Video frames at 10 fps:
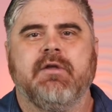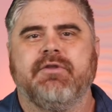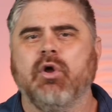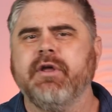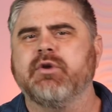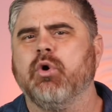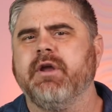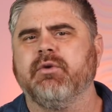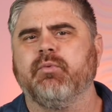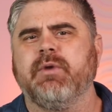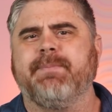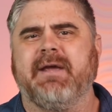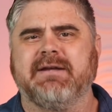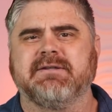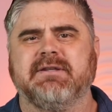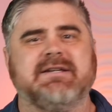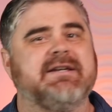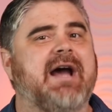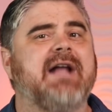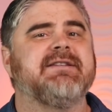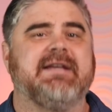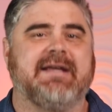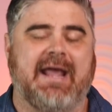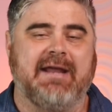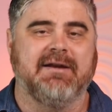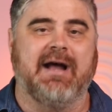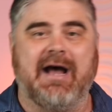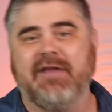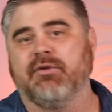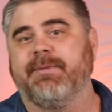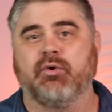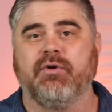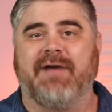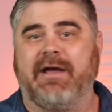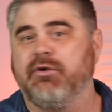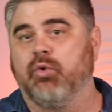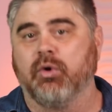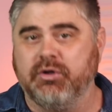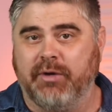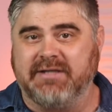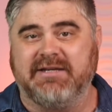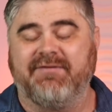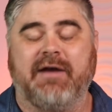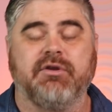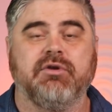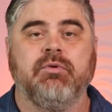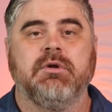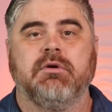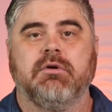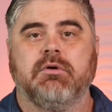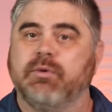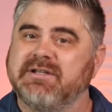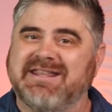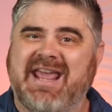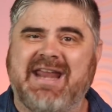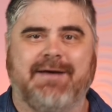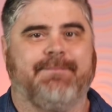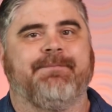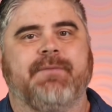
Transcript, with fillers: The only coin that we picked that did not see a gain in either Bitcoin value or USD value was Theta.